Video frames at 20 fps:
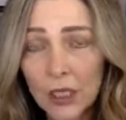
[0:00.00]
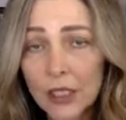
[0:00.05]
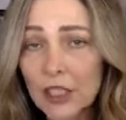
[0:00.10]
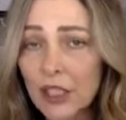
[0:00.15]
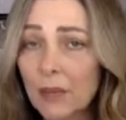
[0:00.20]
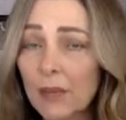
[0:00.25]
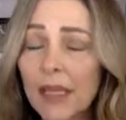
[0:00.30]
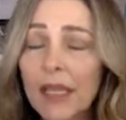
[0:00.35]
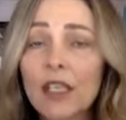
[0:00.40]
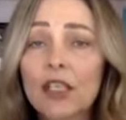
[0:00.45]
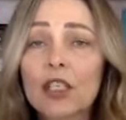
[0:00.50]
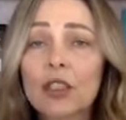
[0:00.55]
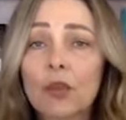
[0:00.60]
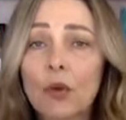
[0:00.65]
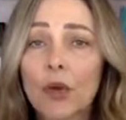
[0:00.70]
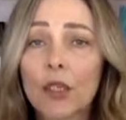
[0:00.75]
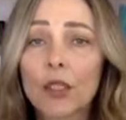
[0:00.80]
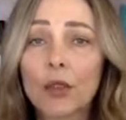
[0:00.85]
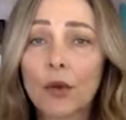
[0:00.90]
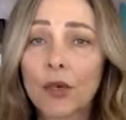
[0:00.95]
to make
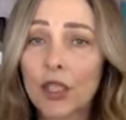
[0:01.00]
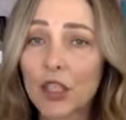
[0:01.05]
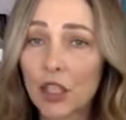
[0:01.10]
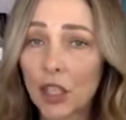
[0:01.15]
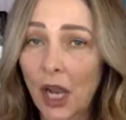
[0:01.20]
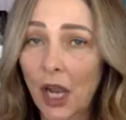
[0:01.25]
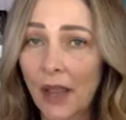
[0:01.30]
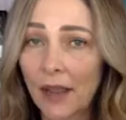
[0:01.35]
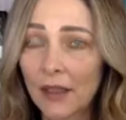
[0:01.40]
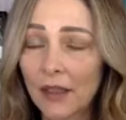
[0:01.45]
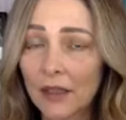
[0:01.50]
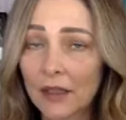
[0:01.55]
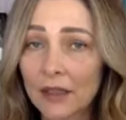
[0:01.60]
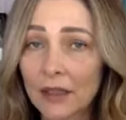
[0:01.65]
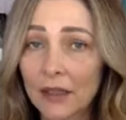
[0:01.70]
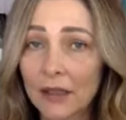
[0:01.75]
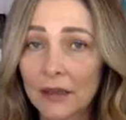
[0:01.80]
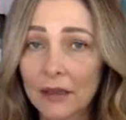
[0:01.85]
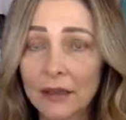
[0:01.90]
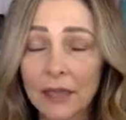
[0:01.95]
sure your child
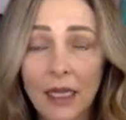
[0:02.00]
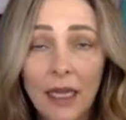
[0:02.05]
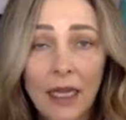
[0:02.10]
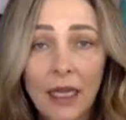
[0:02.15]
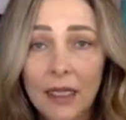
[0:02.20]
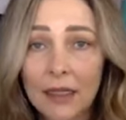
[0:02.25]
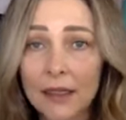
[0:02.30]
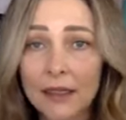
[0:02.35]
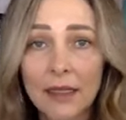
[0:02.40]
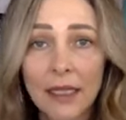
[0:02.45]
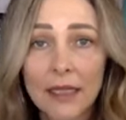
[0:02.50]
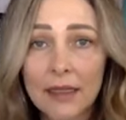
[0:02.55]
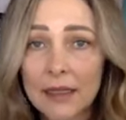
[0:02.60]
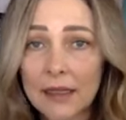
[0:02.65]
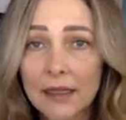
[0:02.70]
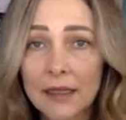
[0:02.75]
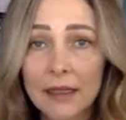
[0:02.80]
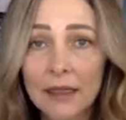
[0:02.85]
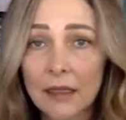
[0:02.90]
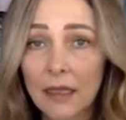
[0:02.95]

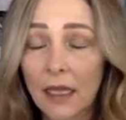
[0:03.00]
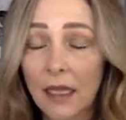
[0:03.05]
doesn't